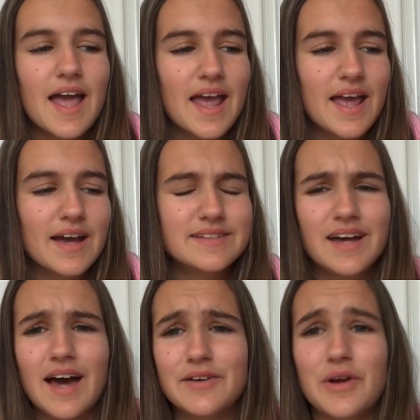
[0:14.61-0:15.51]

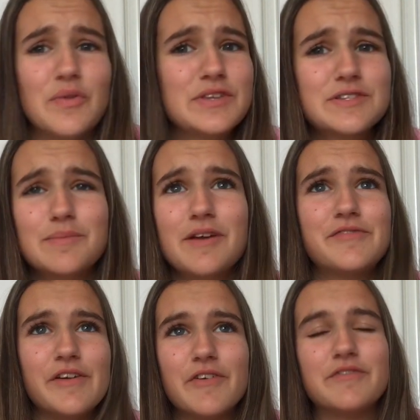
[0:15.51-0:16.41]
And I don't know, these are my
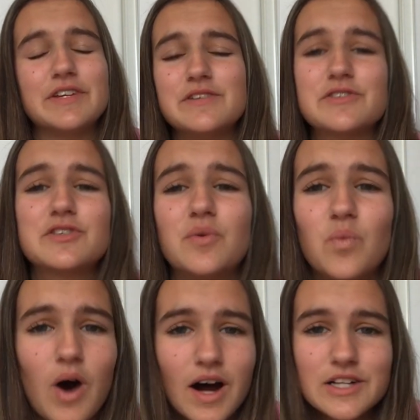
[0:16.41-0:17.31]
favorite videos to
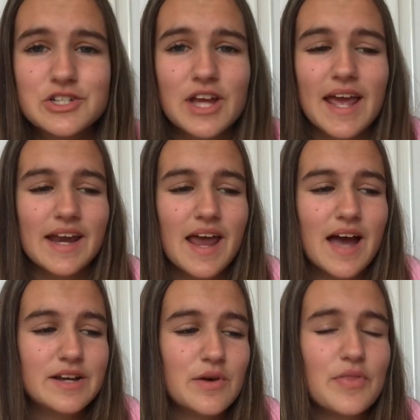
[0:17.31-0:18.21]
watch, and
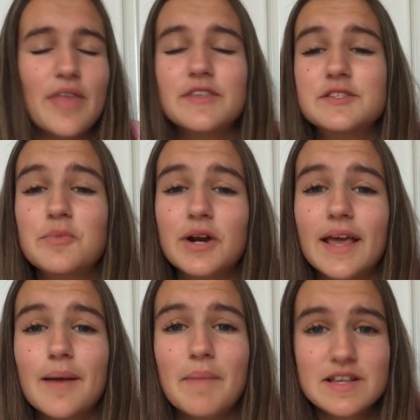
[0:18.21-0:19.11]
I know that this
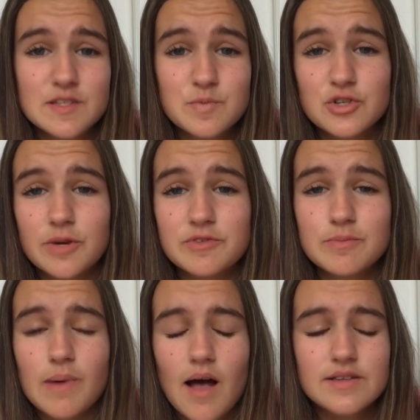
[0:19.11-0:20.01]
morning my
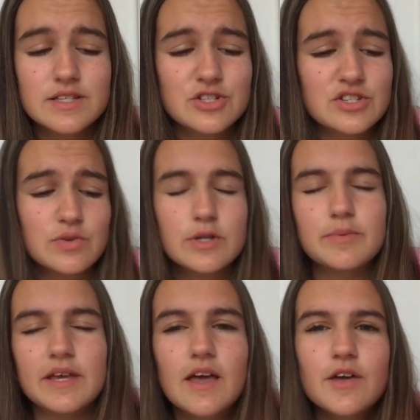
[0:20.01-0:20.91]
subscription box is just going to
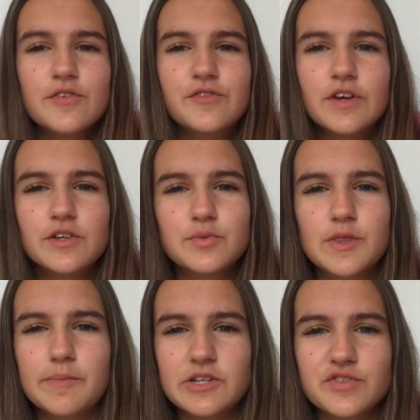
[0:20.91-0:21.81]
be filled
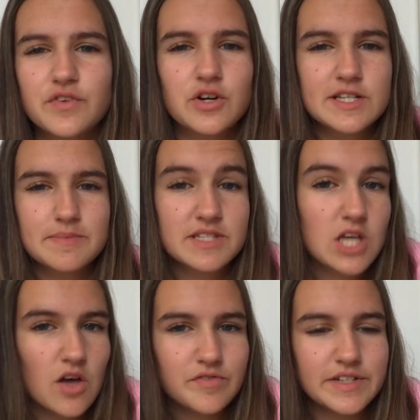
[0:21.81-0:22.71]
with a bunch of Christmas
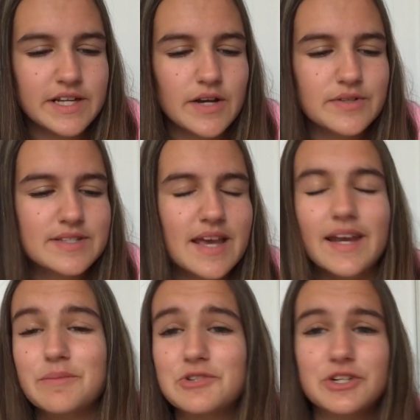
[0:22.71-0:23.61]
haul videos,
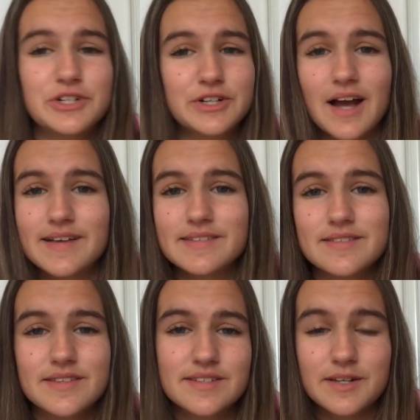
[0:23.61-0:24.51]
and I'm sure your
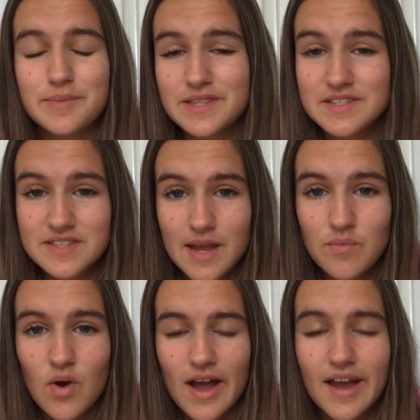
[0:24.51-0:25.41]
guys's is gonna be the
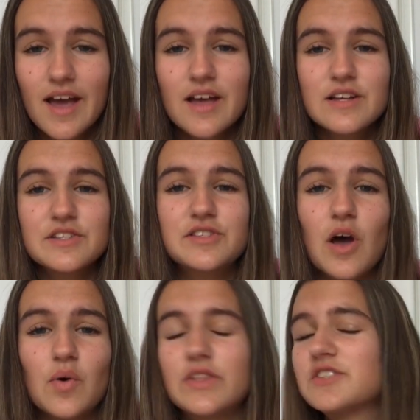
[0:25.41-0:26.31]
same way.
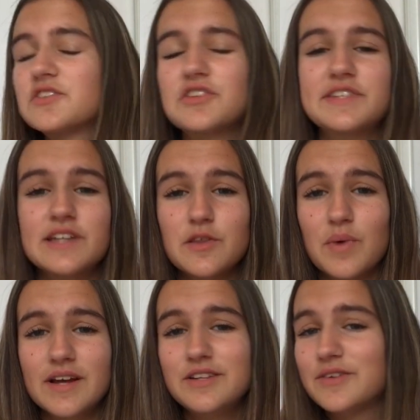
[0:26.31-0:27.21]
So this is just another
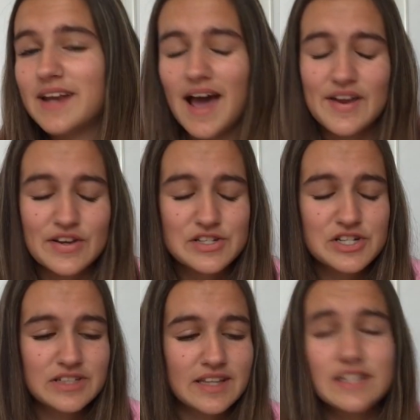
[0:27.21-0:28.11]
one you can add
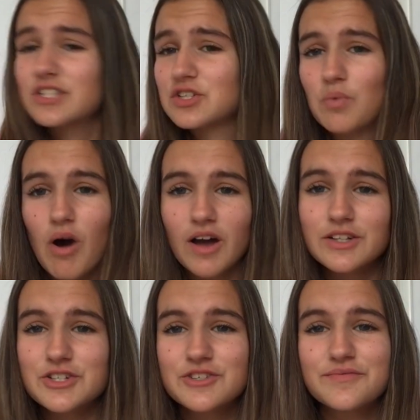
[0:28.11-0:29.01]
onto your list to
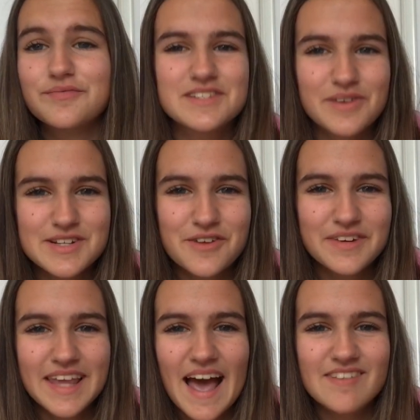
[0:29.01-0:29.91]
watch. So I don't
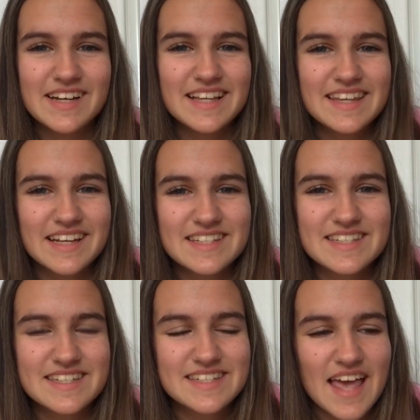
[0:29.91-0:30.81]
really have anything
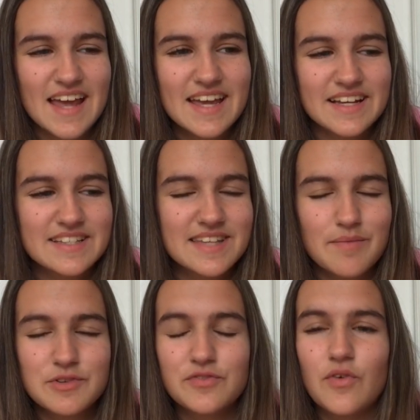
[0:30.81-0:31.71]
else to say
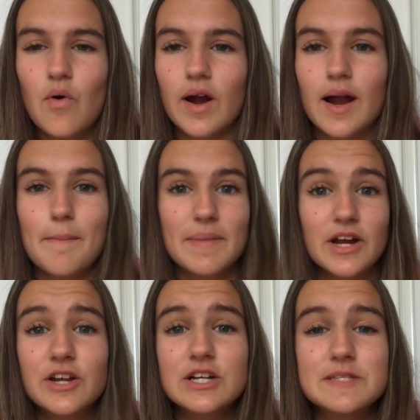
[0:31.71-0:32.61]
except for
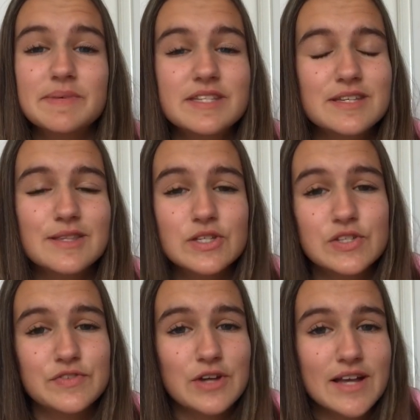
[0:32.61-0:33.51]
Merry Christmas to those
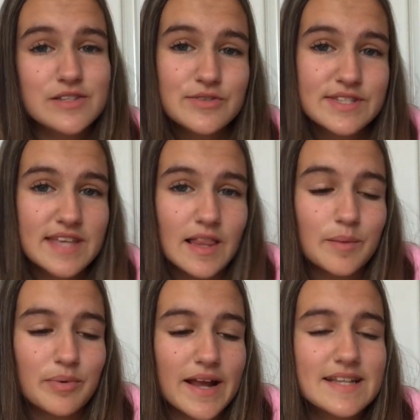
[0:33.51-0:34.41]
of you guys who
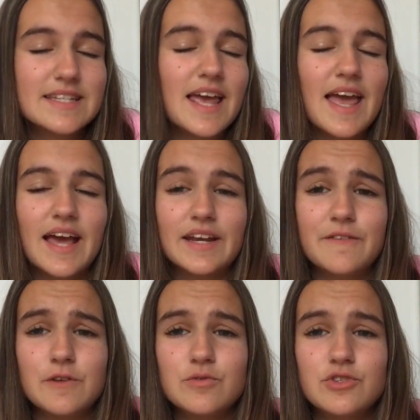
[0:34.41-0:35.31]
celebrate, and
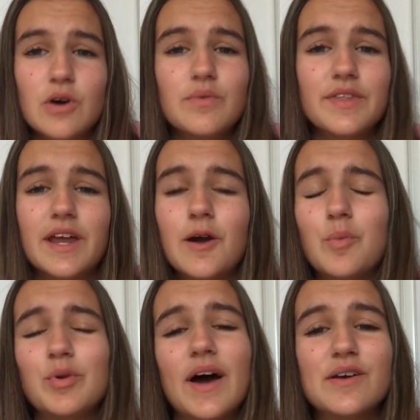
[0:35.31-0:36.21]
if you don't, then I
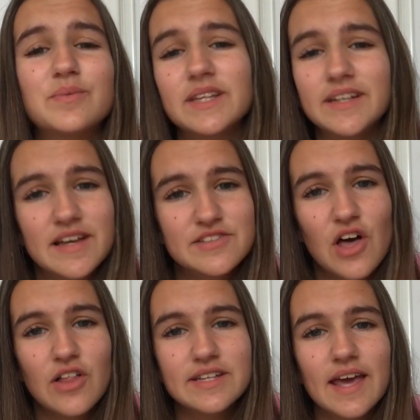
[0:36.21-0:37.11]
hope you had a really nice
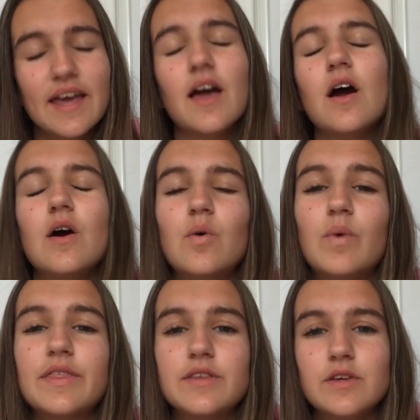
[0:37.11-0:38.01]
holiday
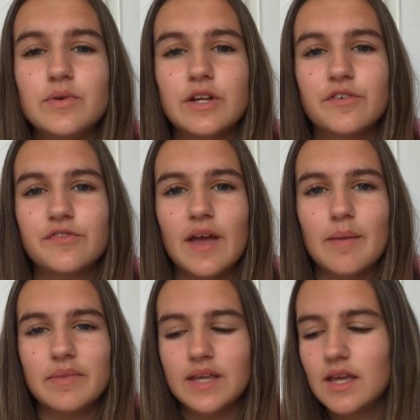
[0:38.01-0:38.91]
with you and your
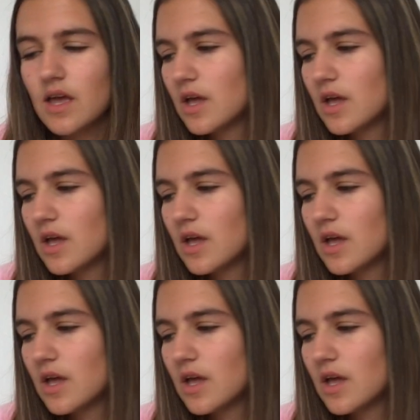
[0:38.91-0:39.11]
family.